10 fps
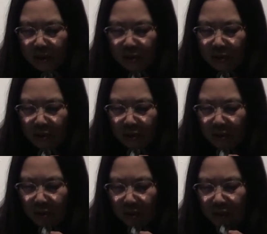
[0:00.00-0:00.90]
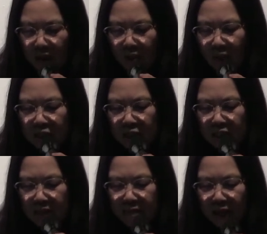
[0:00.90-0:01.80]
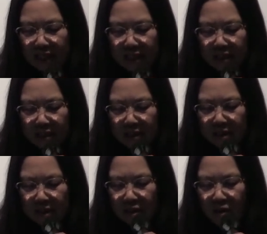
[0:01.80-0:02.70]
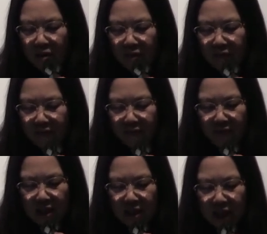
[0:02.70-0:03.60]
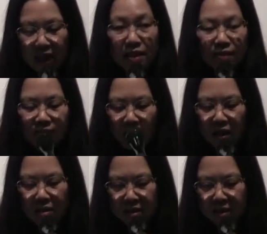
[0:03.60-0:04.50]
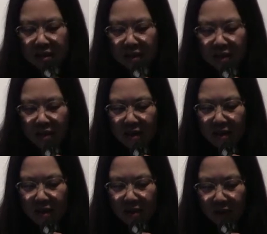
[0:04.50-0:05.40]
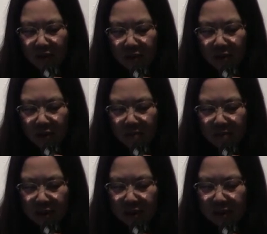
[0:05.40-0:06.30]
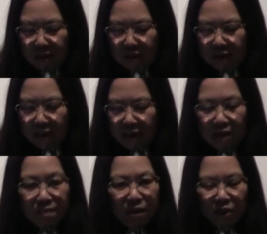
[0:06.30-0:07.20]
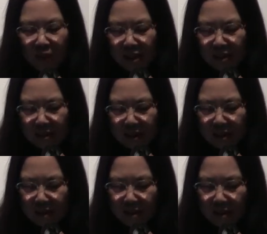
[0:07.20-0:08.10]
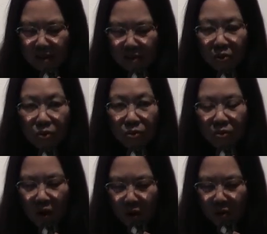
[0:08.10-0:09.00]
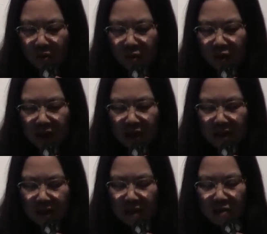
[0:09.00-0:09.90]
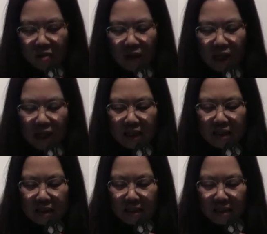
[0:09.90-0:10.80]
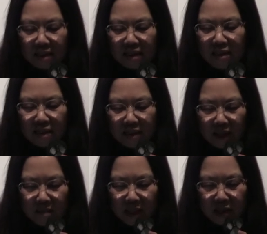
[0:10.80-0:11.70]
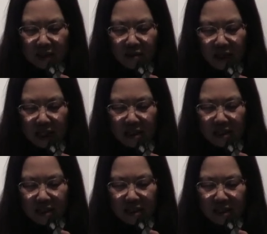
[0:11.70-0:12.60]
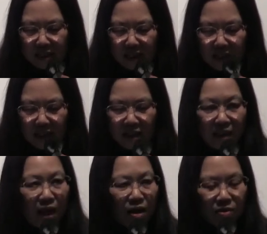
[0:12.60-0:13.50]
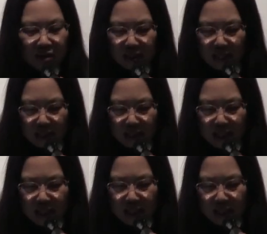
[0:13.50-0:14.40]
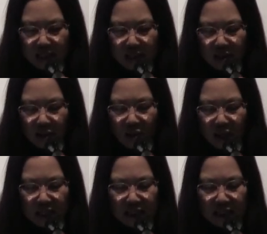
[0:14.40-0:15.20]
to the questioning praxis of intervals, third terms, in betweens, to hold twilight and middle grays, outside in or